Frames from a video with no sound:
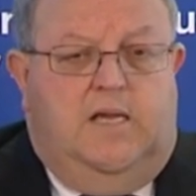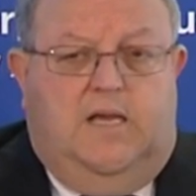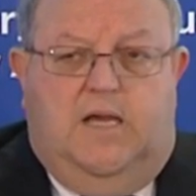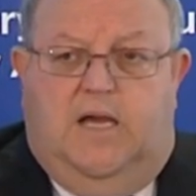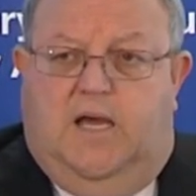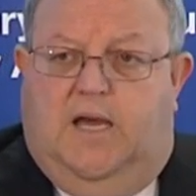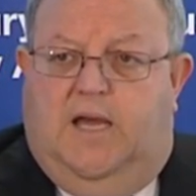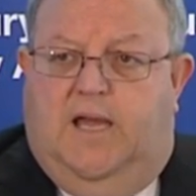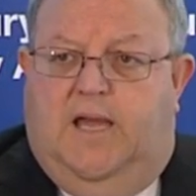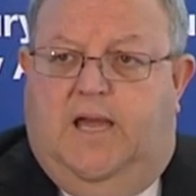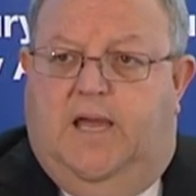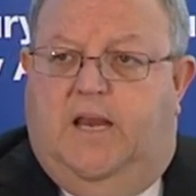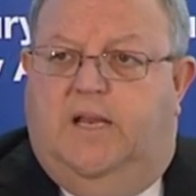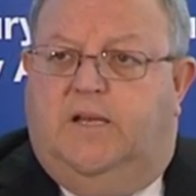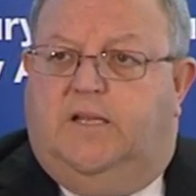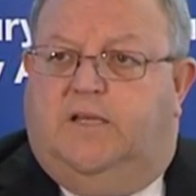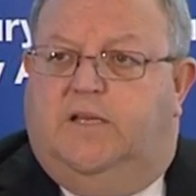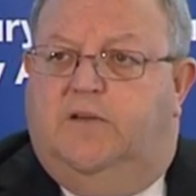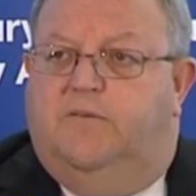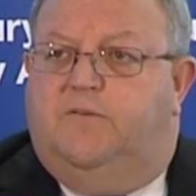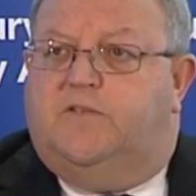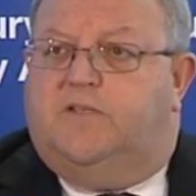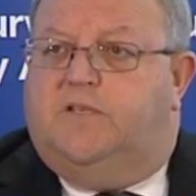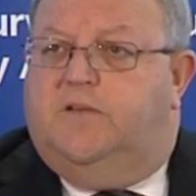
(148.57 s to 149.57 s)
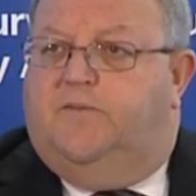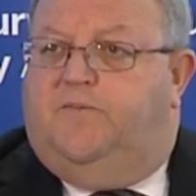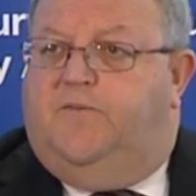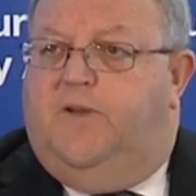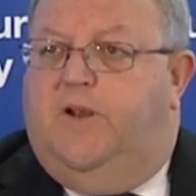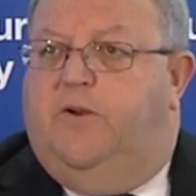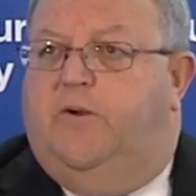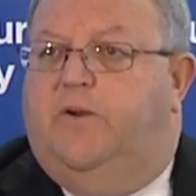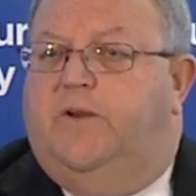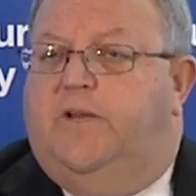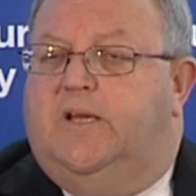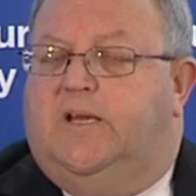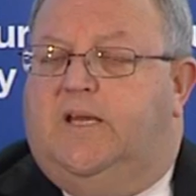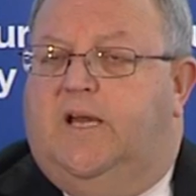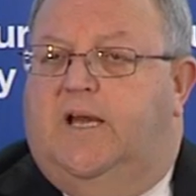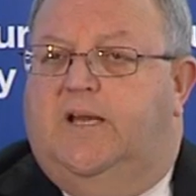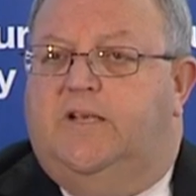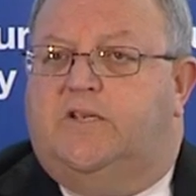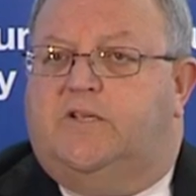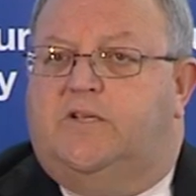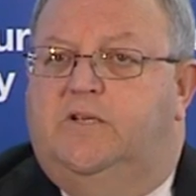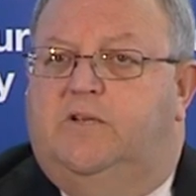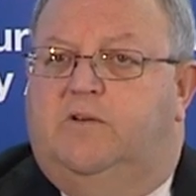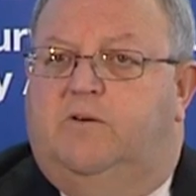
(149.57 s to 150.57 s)
uh, and it gives a fair
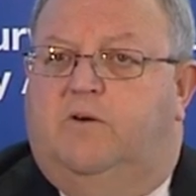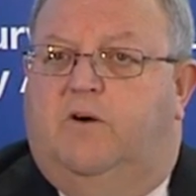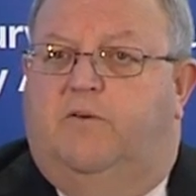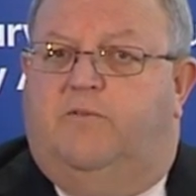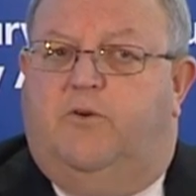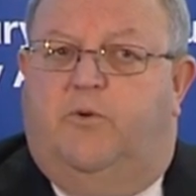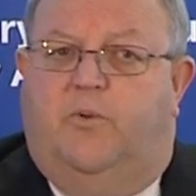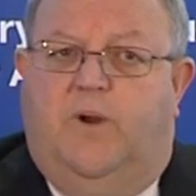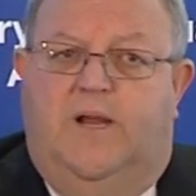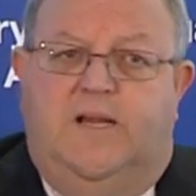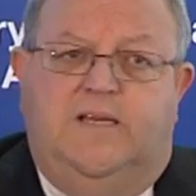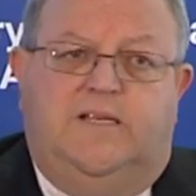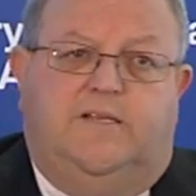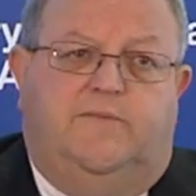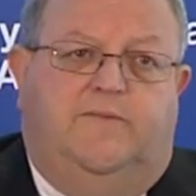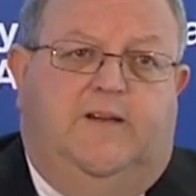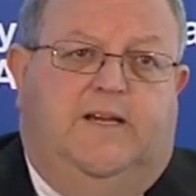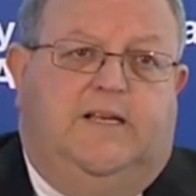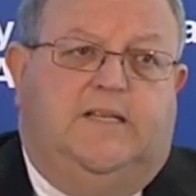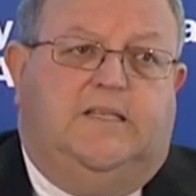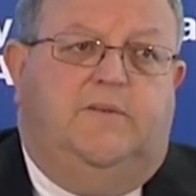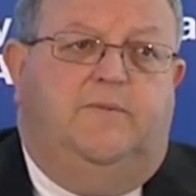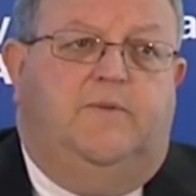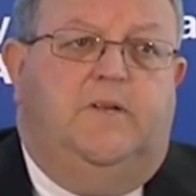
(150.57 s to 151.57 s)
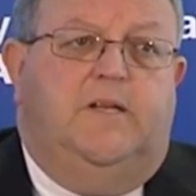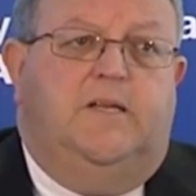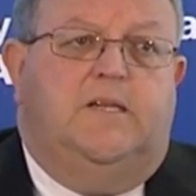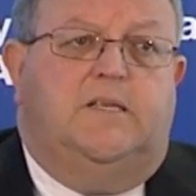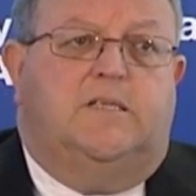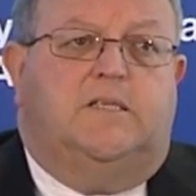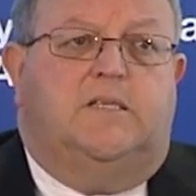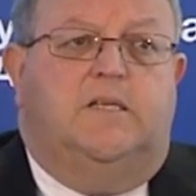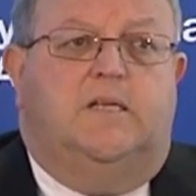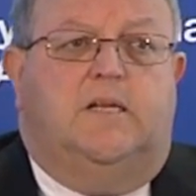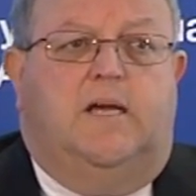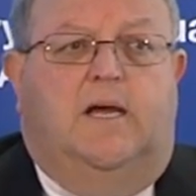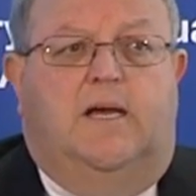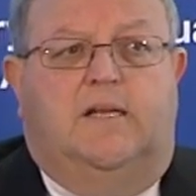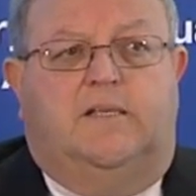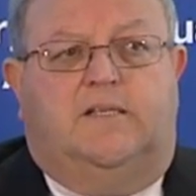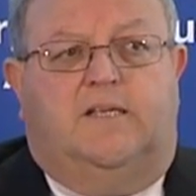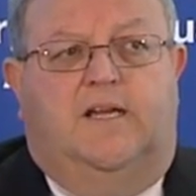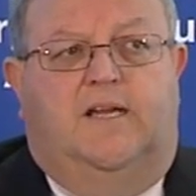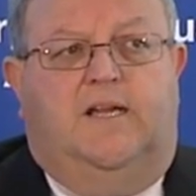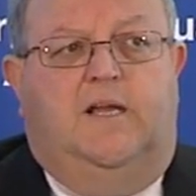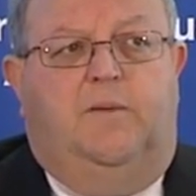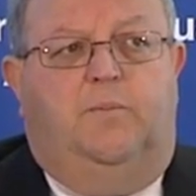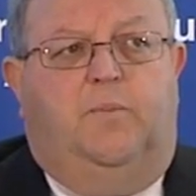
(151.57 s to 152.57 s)
indication of a range of activities that are
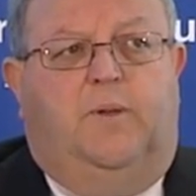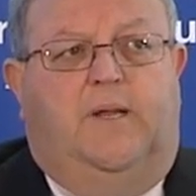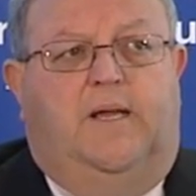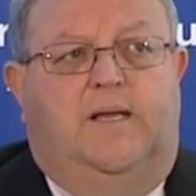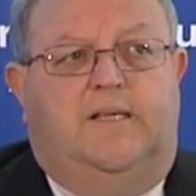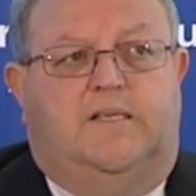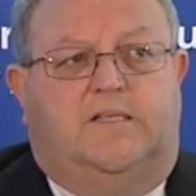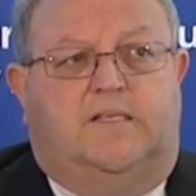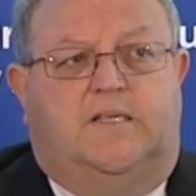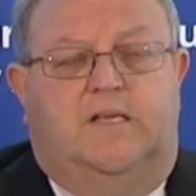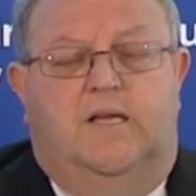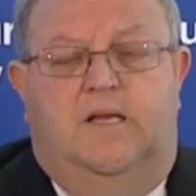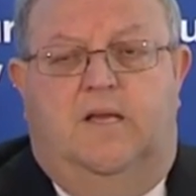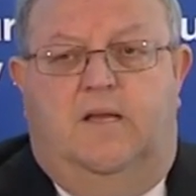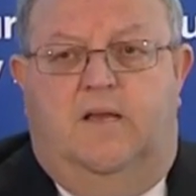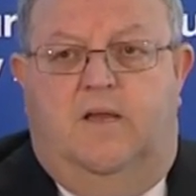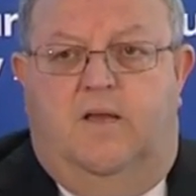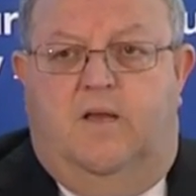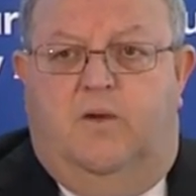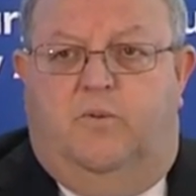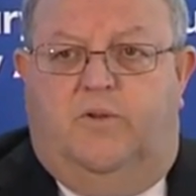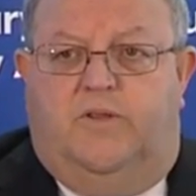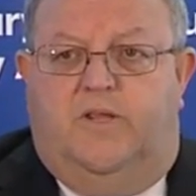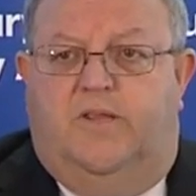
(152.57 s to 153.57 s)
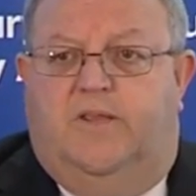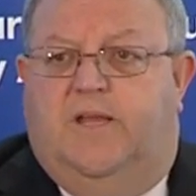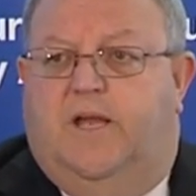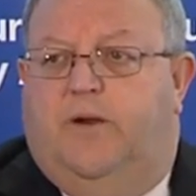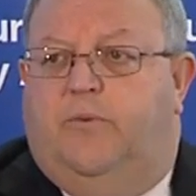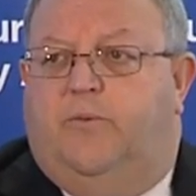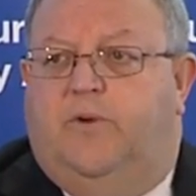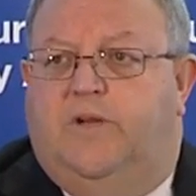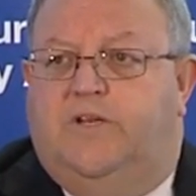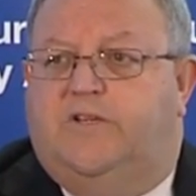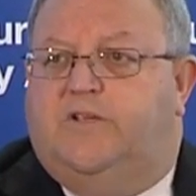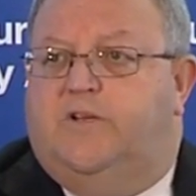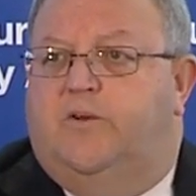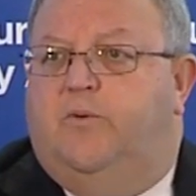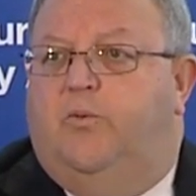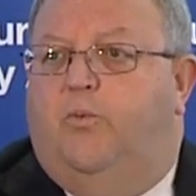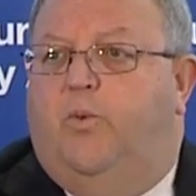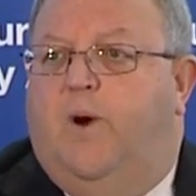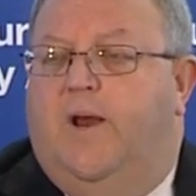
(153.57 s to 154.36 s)
taking place within that region.